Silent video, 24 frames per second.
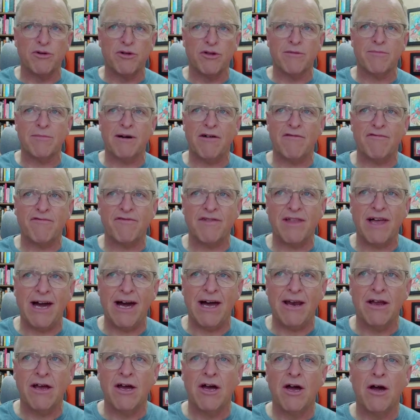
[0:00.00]
him out
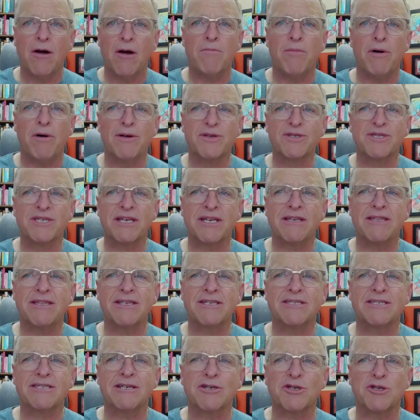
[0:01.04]
flat, Paul said to
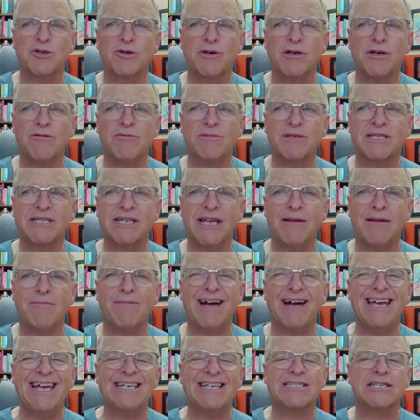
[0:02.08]
the centurion who was standing
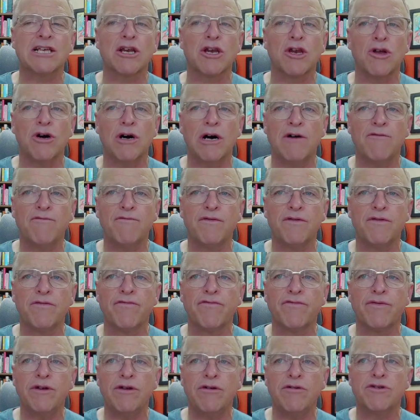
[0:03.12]
by, is it lawful
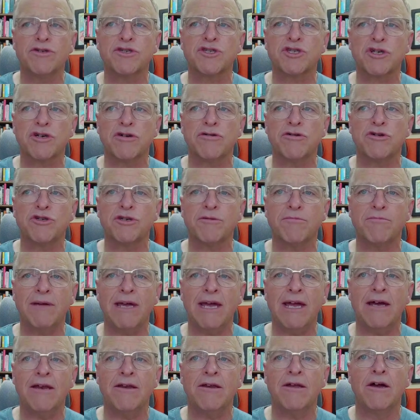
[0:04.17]
for you to scourge a
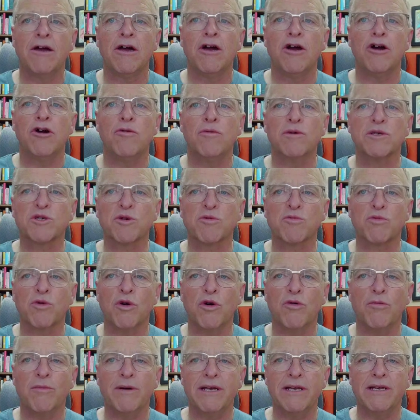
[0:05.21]
man who is a
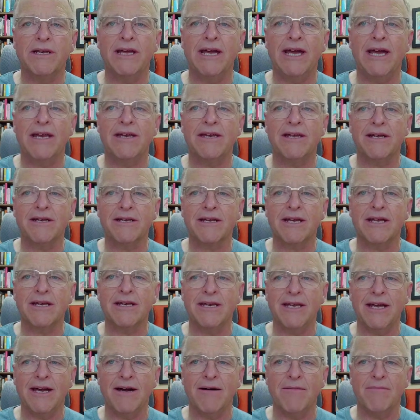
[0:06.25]
Roman and
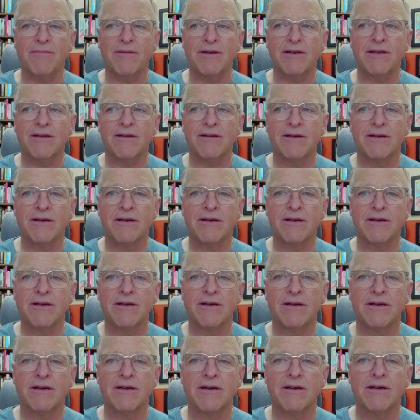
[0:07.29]
uncondemned?
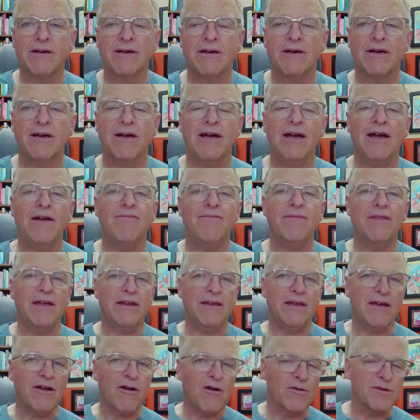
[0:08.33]
And
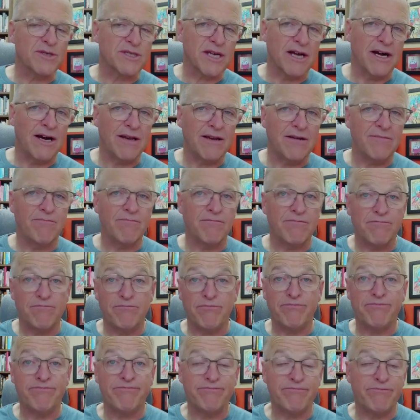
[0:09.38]
then he goes on, and
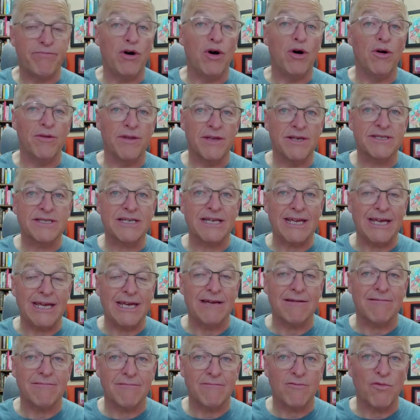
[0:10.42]
Paul doesn't
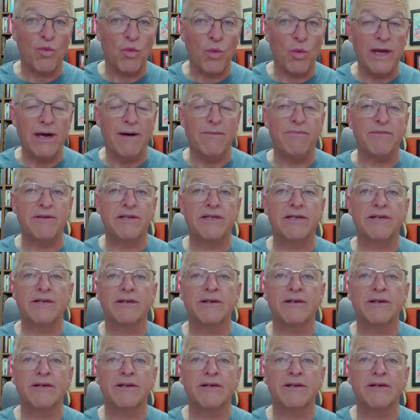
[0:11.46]
get whipped.